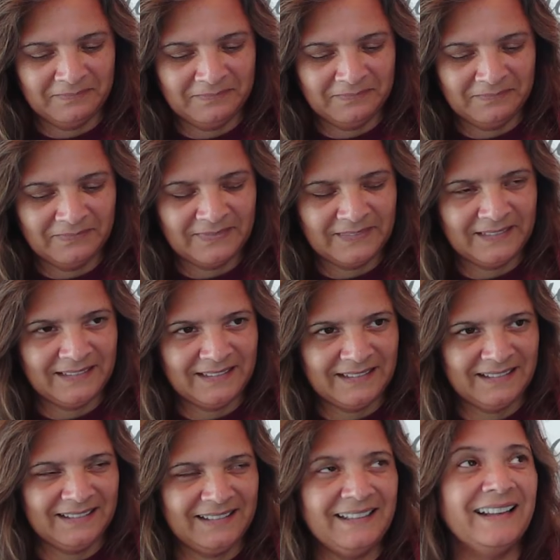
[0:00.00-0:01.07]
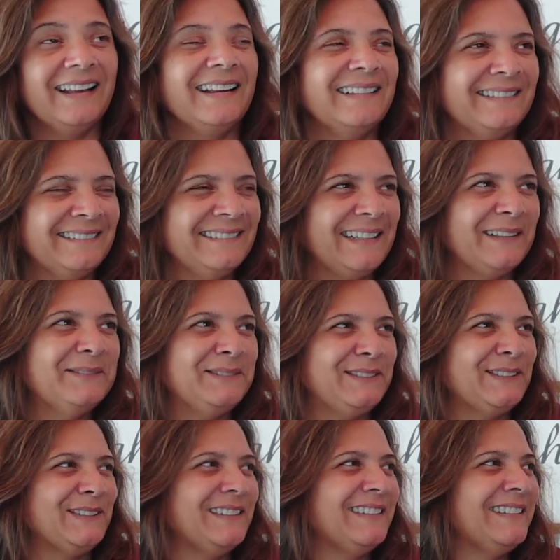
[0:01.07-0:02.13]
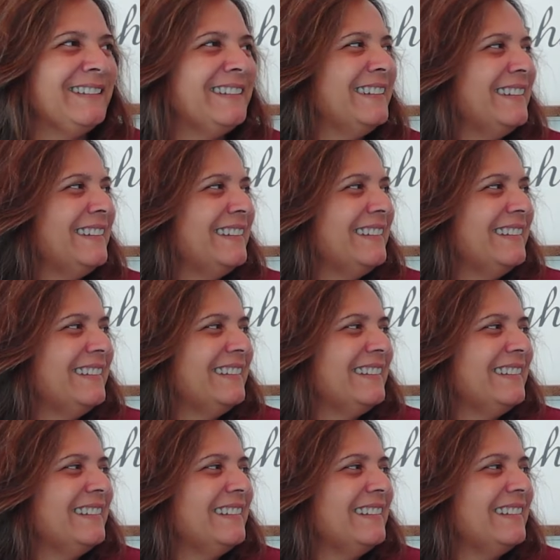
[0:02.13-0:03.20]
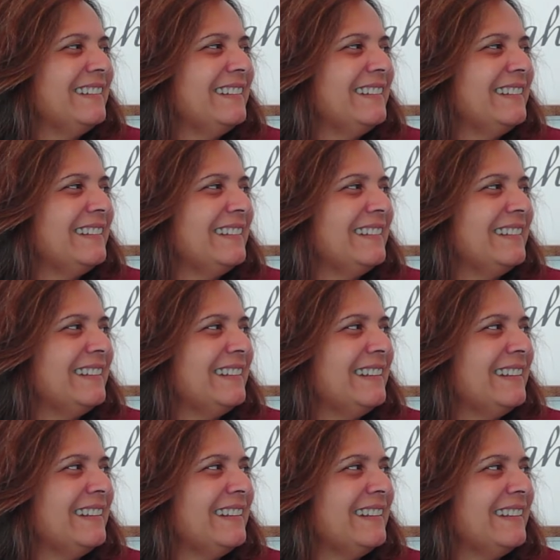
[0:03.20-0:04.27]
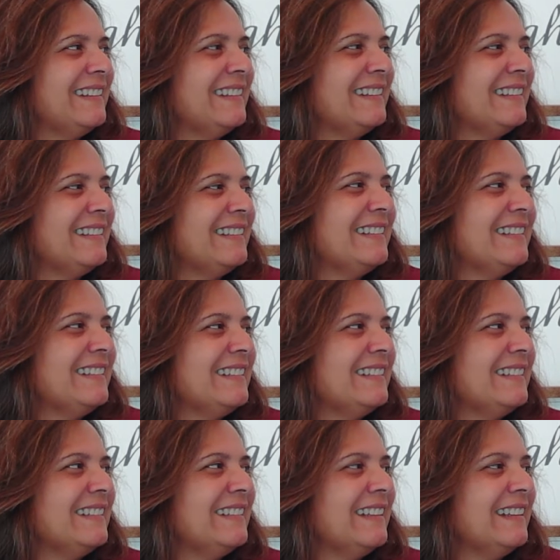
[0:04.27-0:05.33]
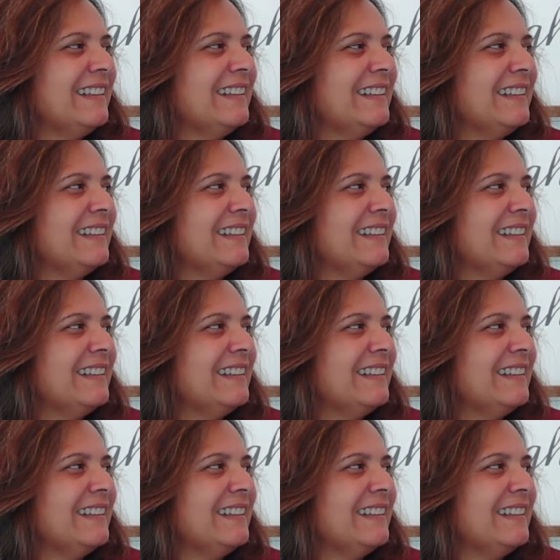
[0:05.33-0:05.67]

(not speaking)